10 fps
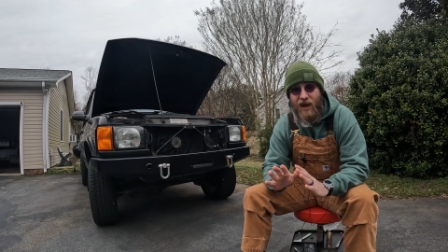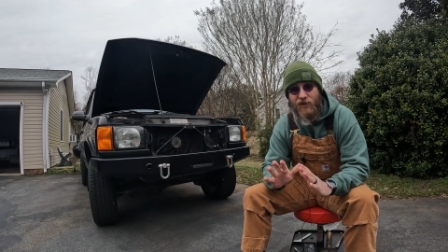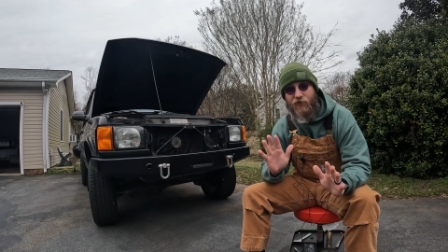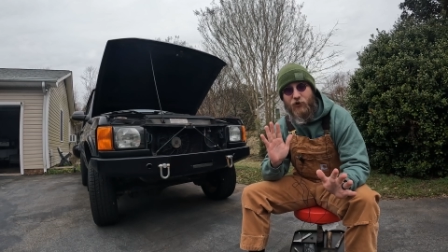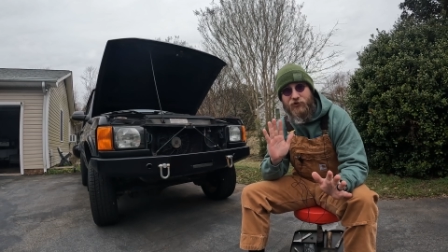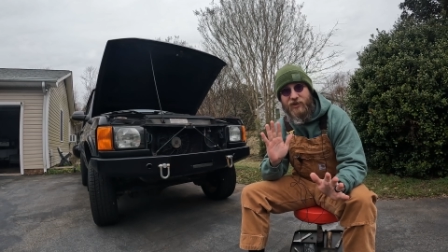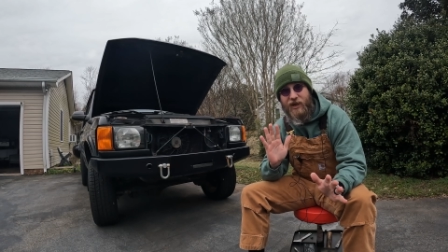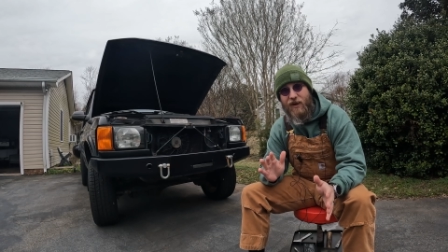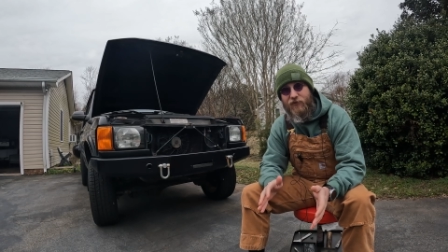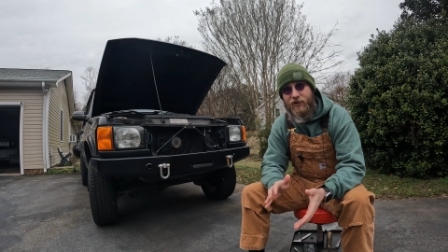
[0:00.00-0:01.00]
adverse to
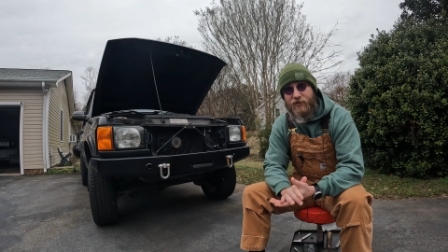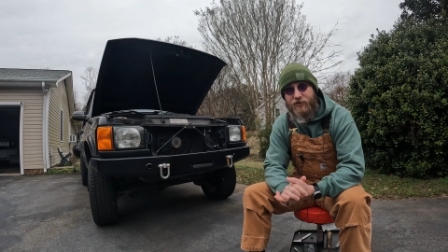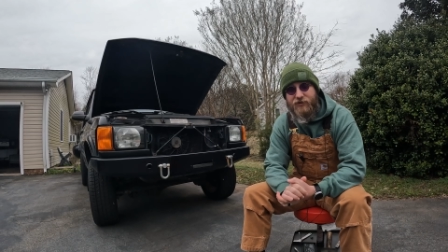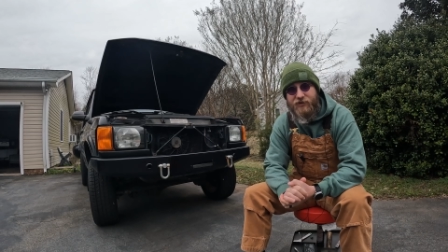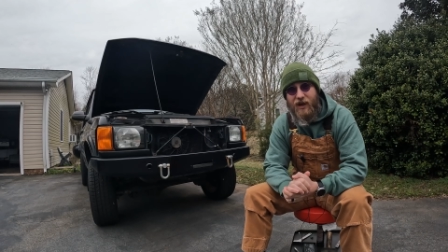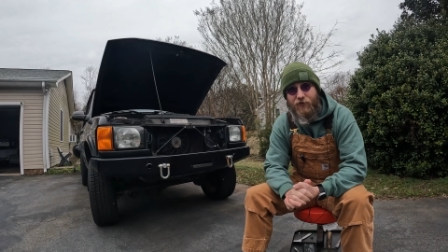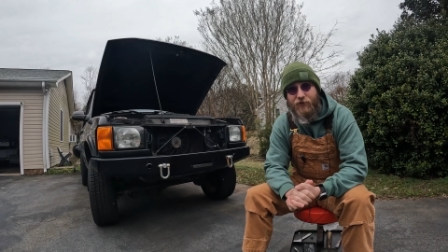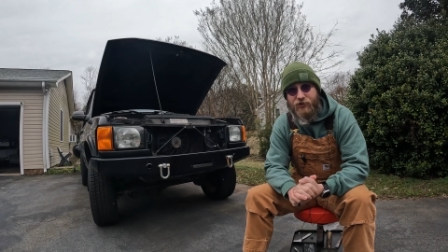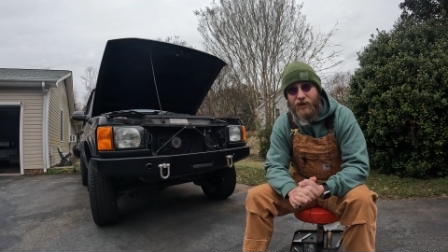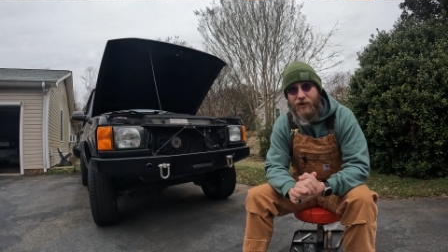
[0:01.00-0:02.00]
having a
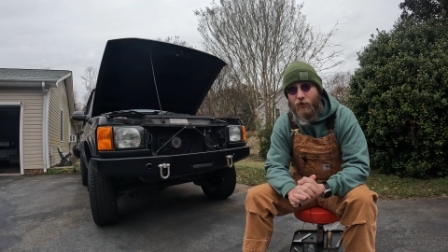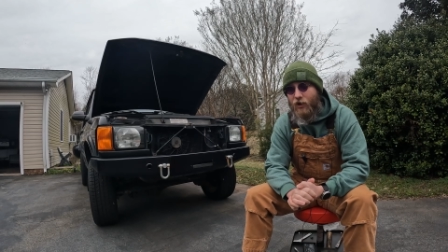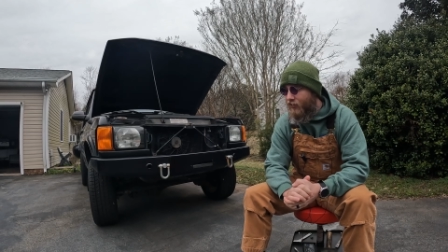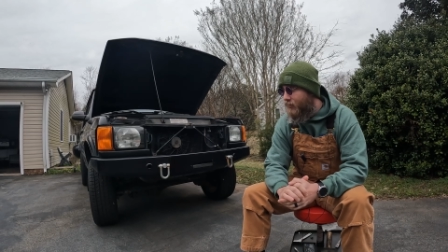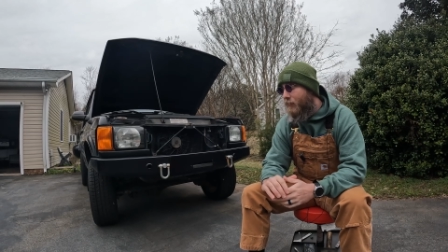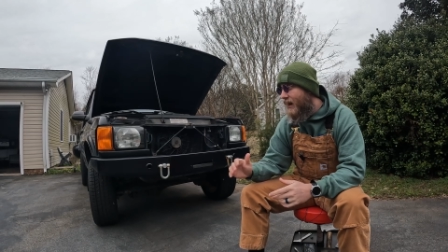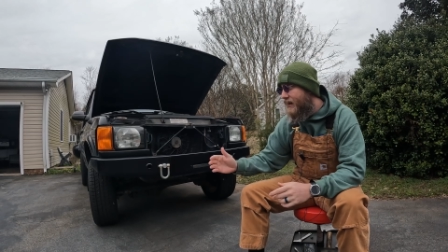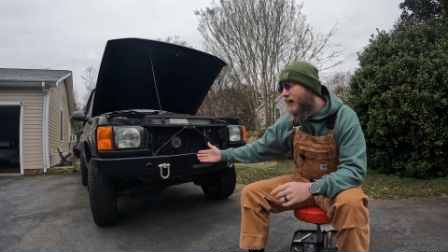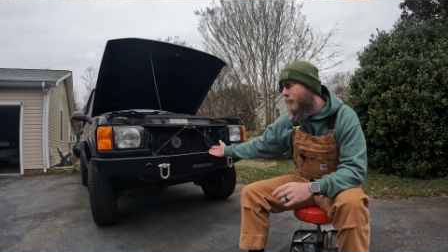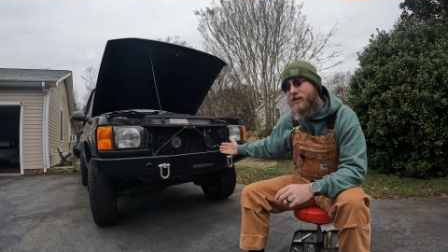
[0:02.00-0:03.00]
salvage title, there might
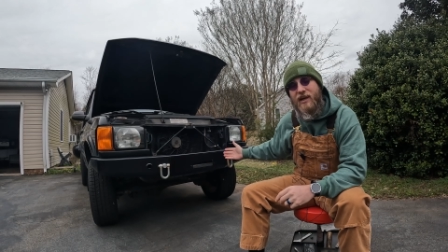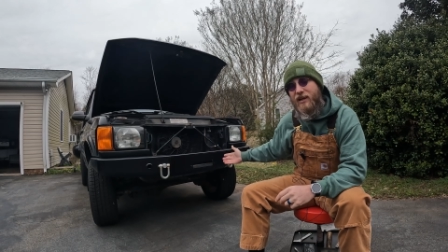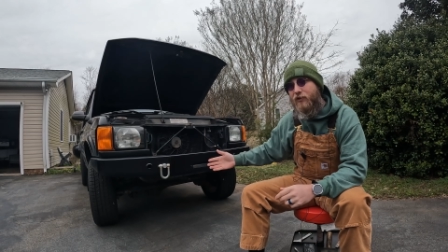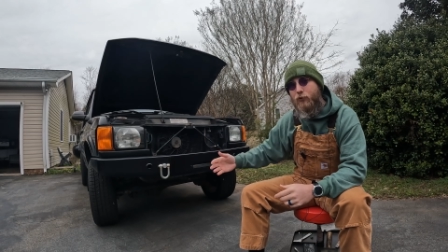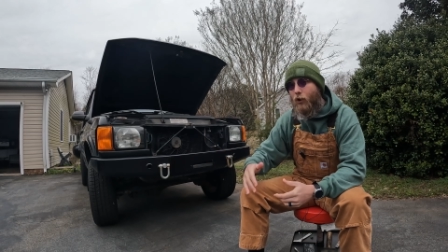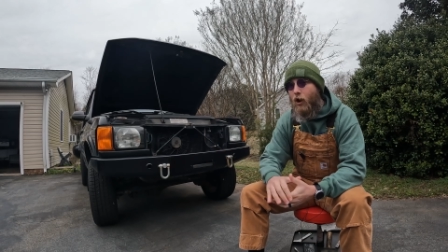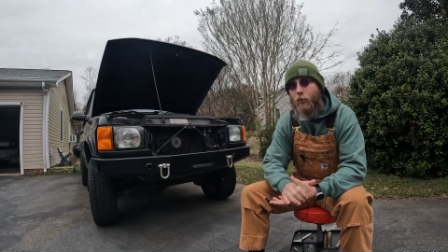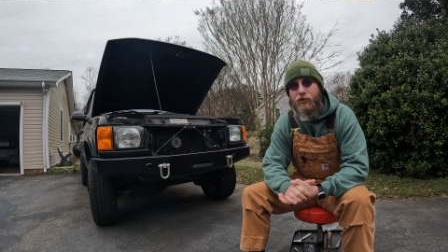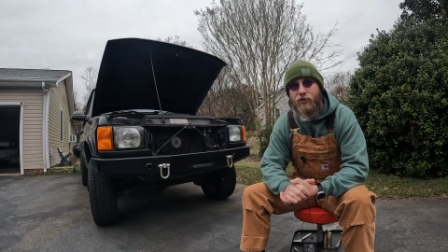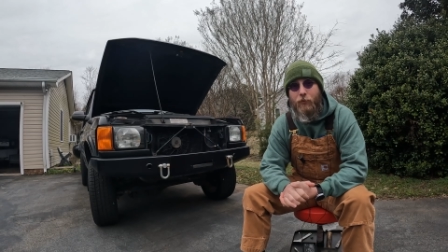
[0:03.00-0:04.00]
not be anything wrong
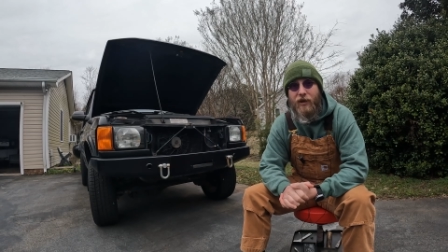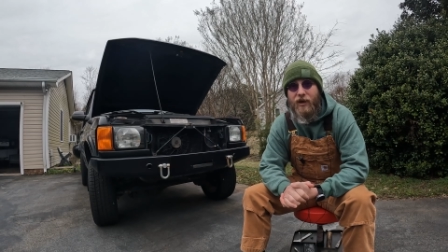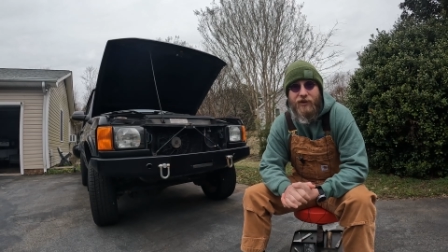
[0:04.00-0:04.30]
with them.